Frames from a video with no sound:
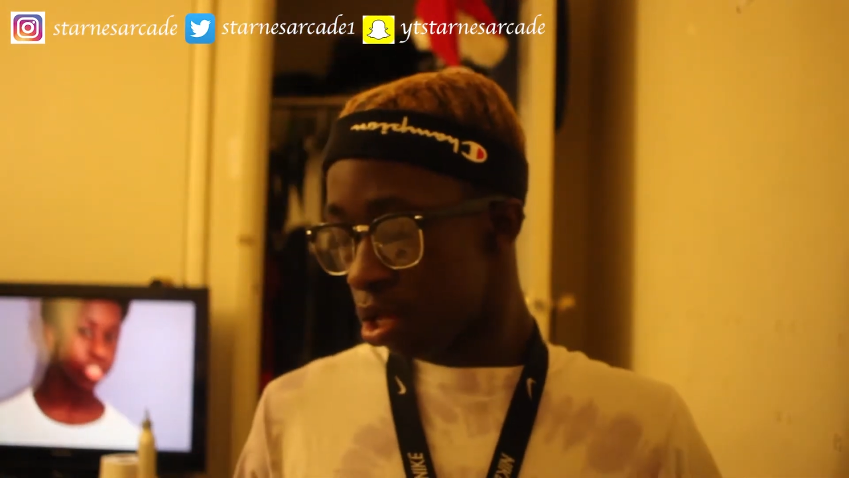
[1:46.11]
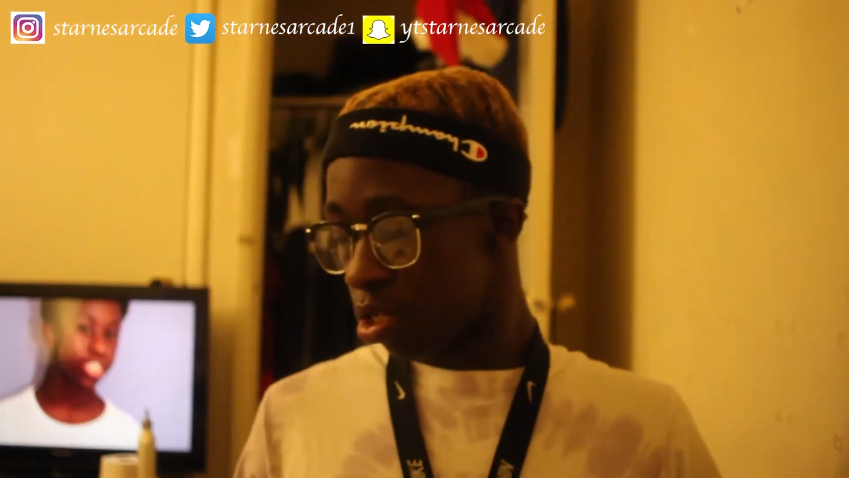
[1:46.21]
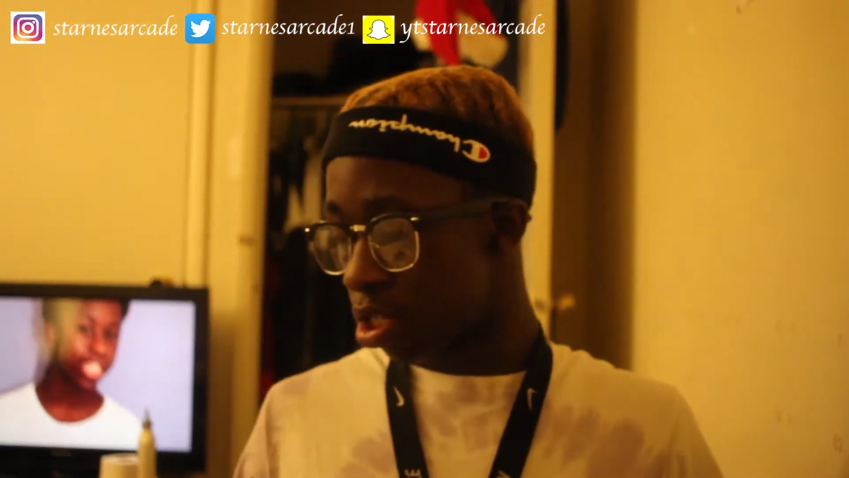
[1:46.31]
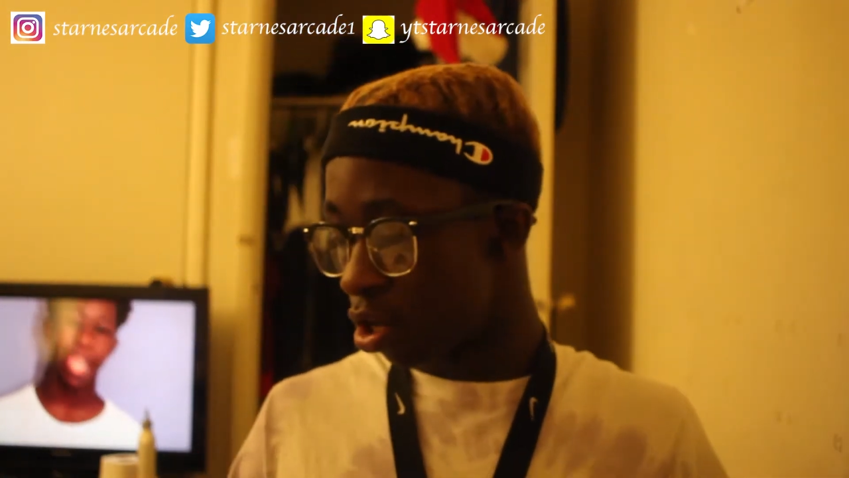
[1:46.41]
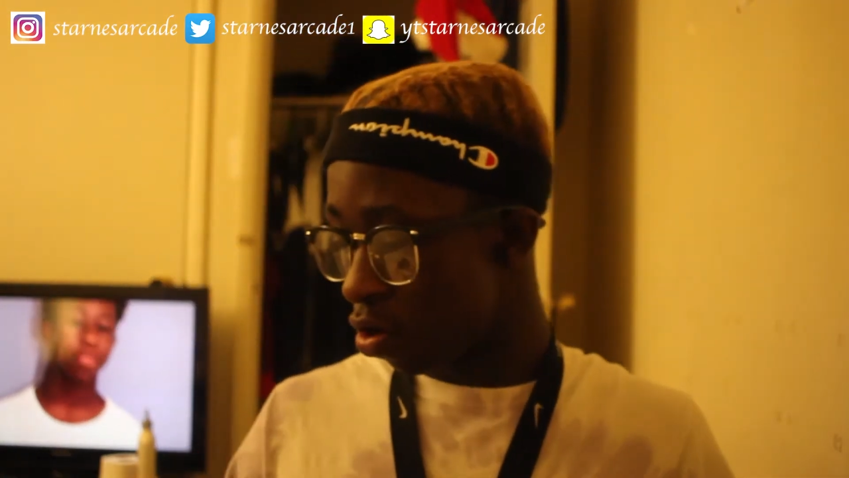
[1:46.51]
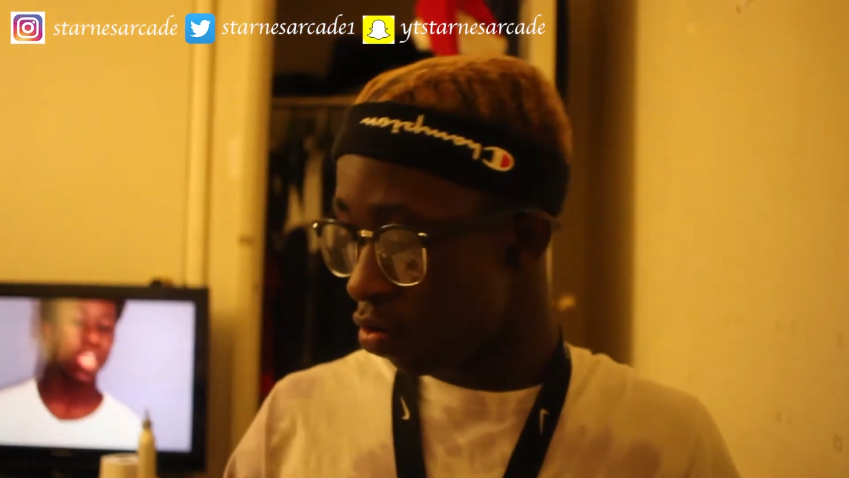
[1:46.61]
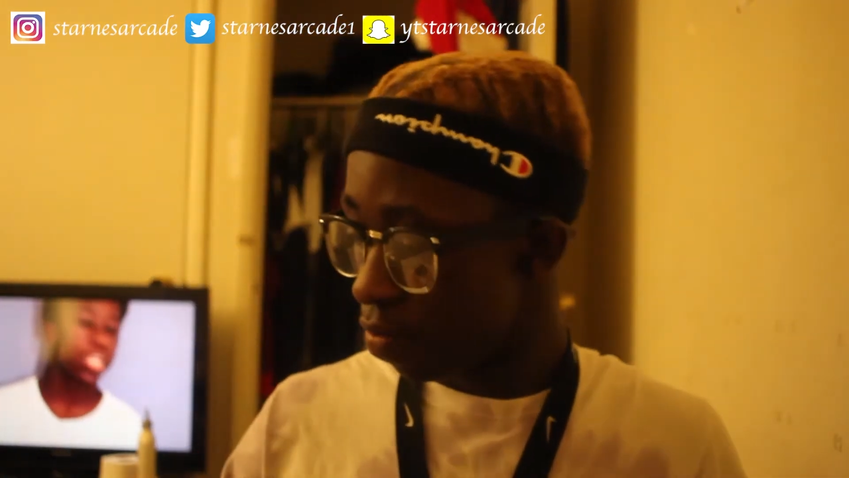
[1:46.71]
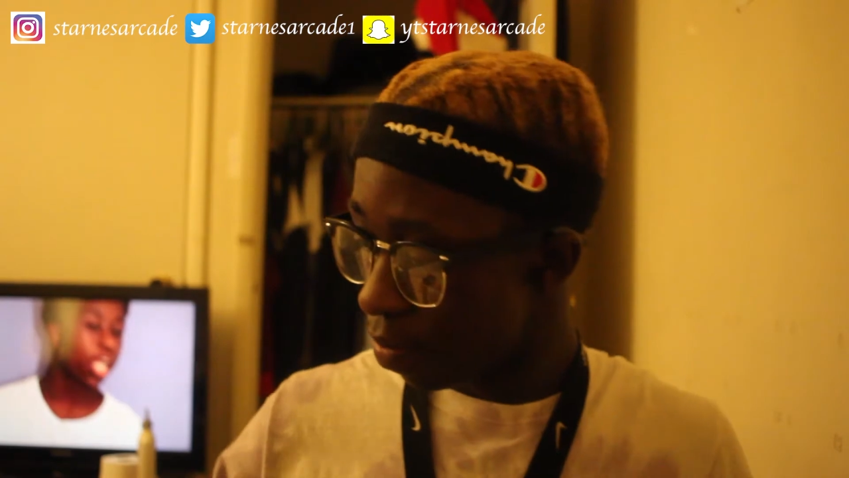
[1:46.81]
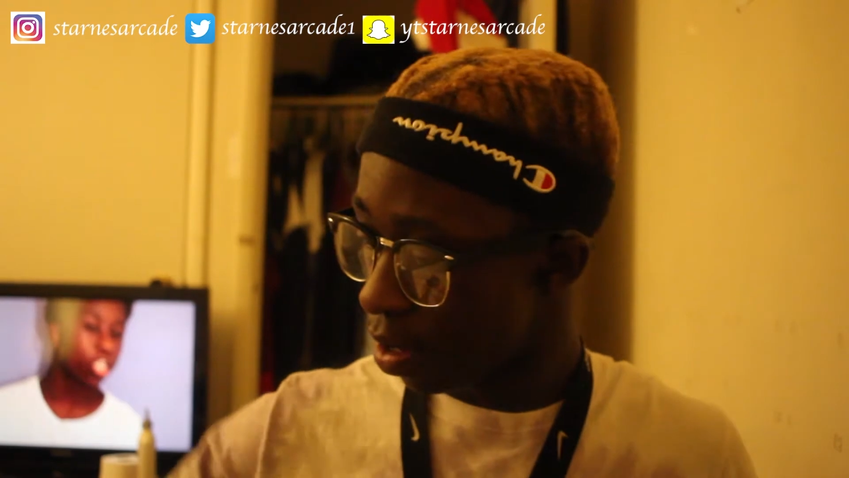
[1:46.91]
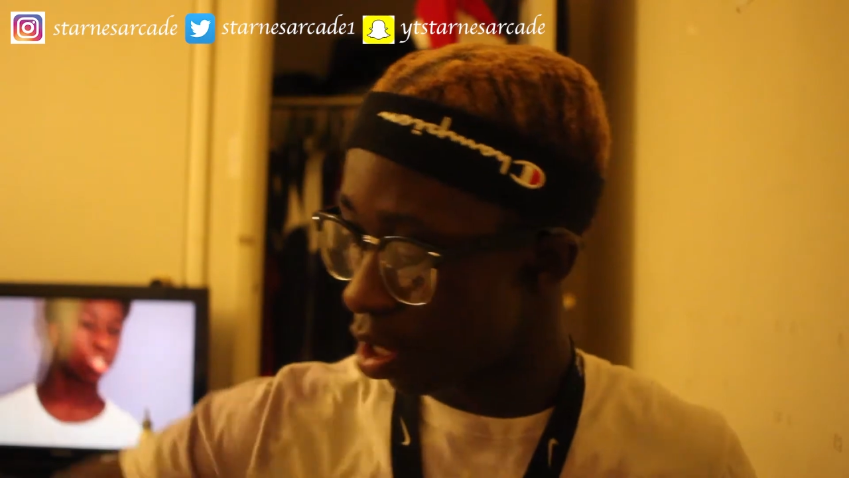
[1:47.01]

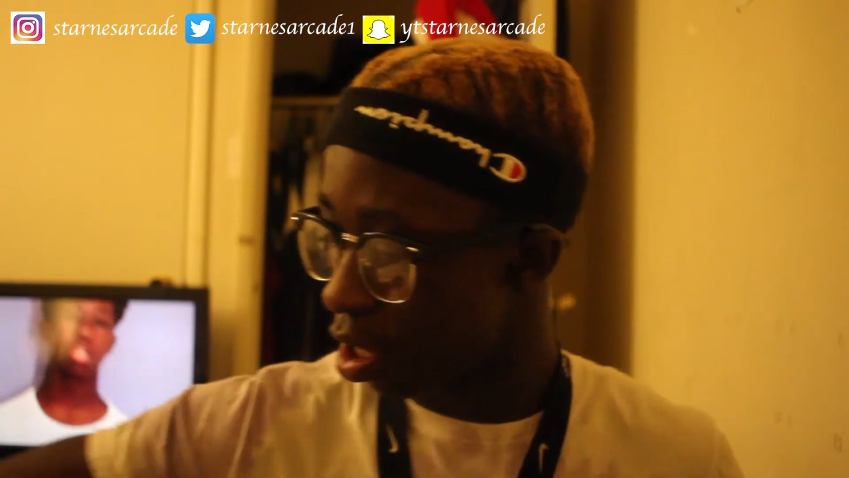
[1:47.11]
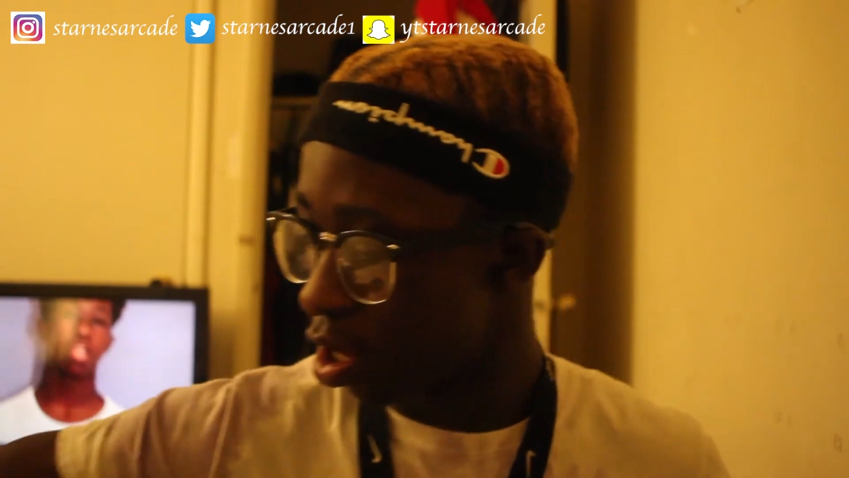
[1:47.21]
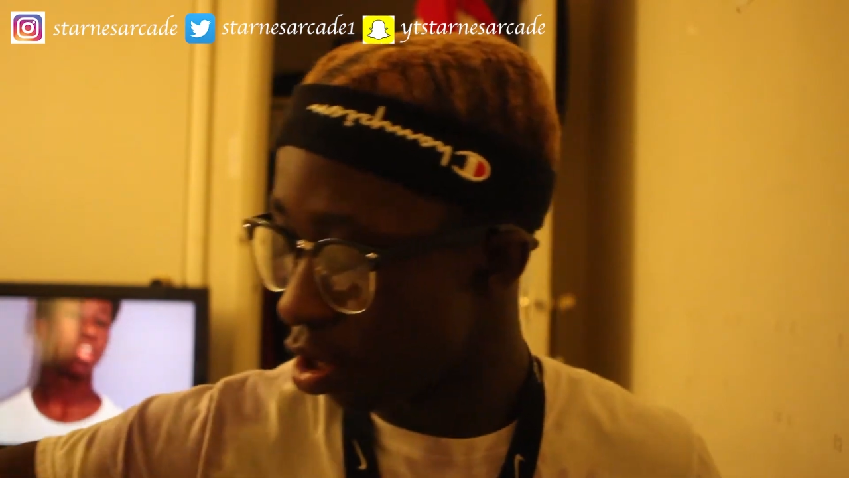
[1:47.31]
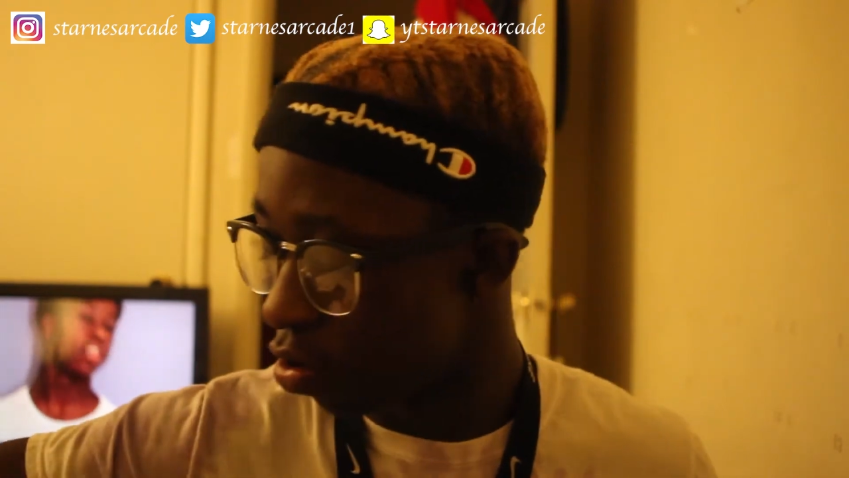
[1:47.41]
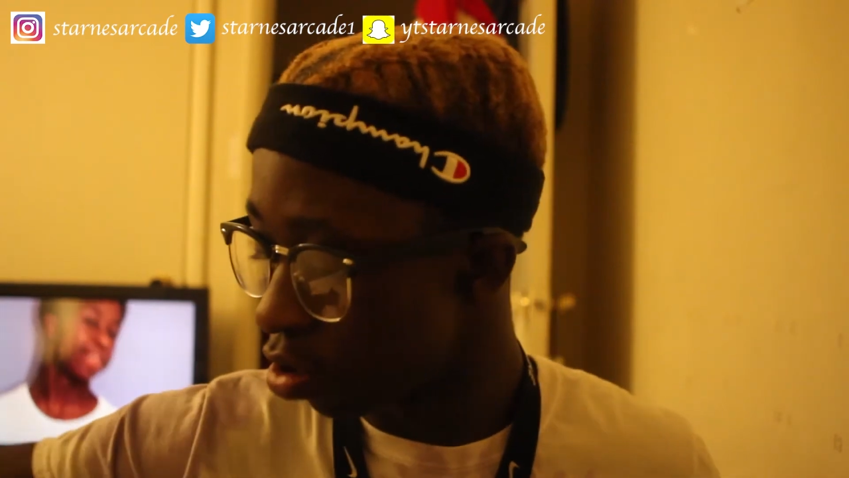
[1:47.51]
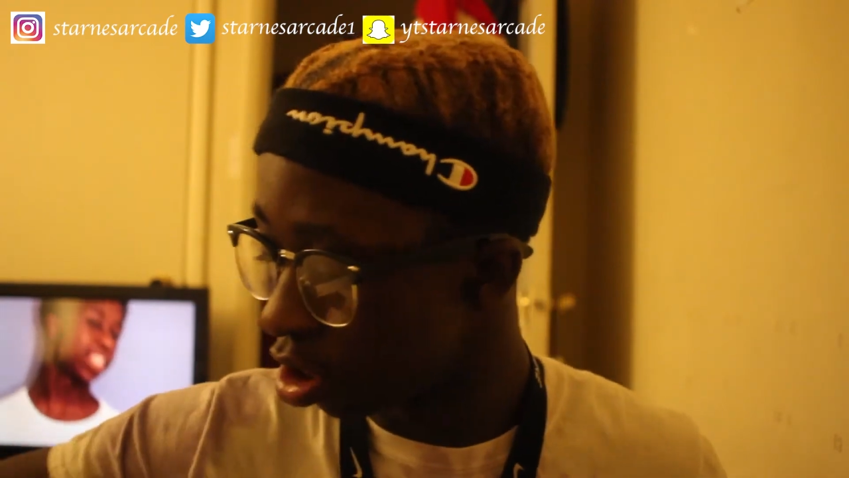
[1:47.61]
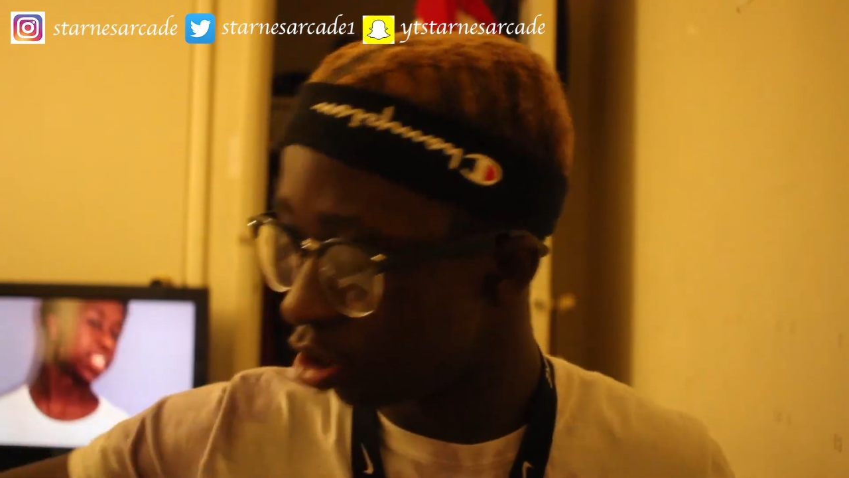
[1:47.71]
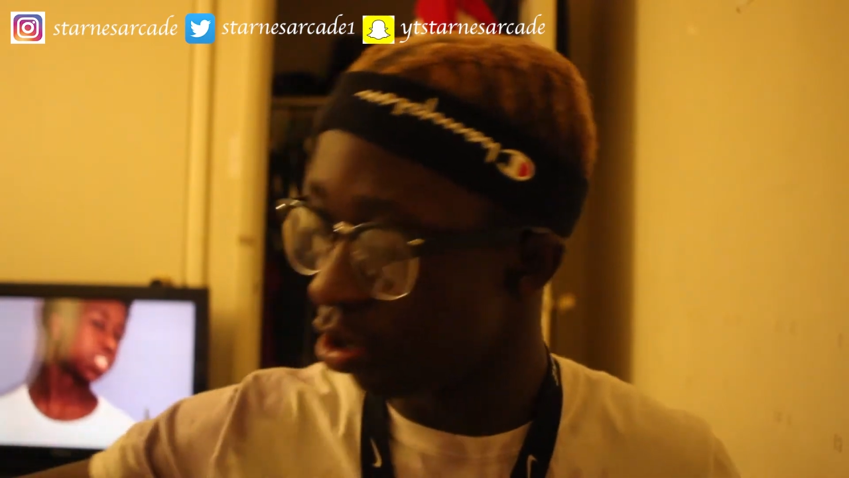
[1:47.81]
So, of course,